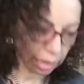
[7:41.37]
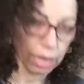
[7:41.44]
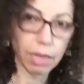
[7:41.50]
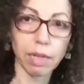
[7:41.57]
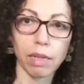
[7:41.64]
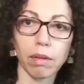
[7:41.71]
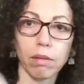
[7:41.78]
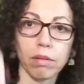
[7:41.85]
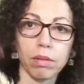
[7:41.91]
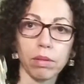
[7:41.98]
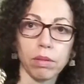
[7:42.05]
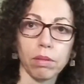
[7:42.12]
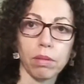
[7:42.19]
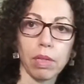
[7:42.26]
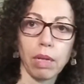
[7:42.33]
it
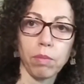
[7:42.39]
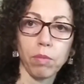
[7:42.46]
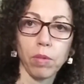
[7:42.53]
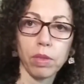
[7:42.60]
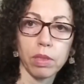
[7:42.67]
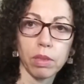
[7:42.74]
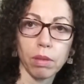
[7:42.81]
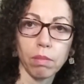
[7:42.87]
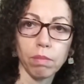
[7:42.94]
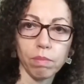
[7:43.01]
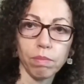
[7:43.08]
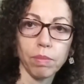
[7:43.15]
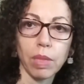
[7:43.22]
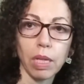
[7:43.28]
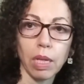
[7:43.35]
also came with some
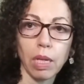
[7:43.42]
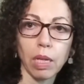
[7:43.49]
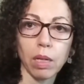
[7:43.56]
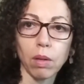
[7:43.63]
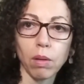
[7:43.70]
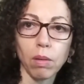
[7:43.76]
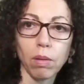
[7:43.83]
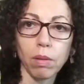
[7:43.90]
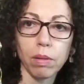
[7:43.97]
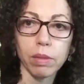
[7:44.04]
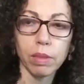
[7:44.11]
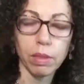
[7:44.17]
gold,